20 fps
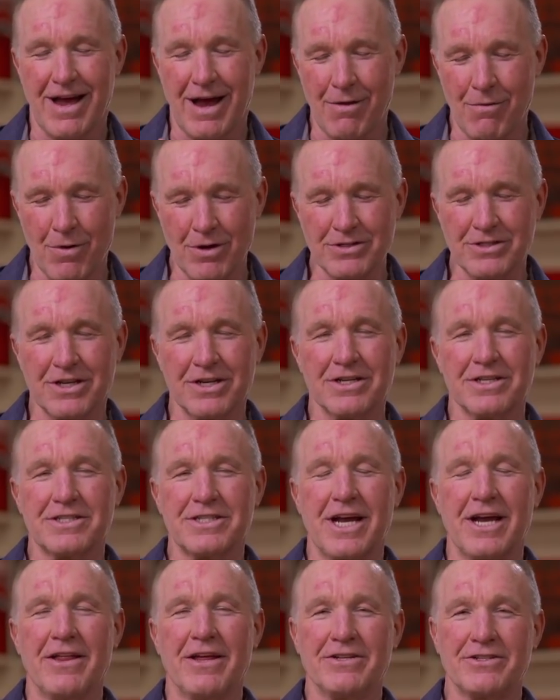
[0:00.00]
I was going to
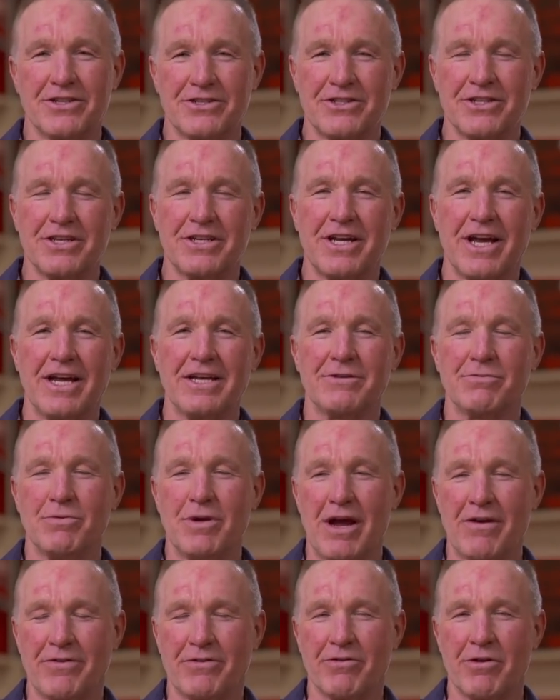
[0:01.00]
say that just in case
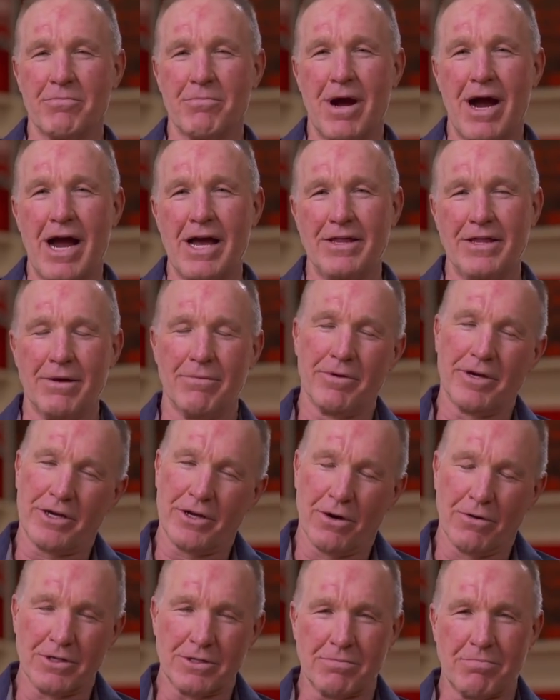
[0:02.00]
we have to remind them, we
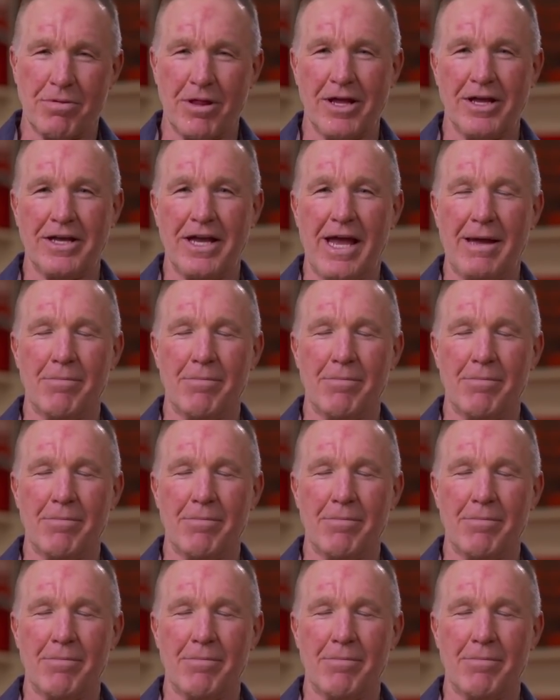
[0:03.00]
can always play a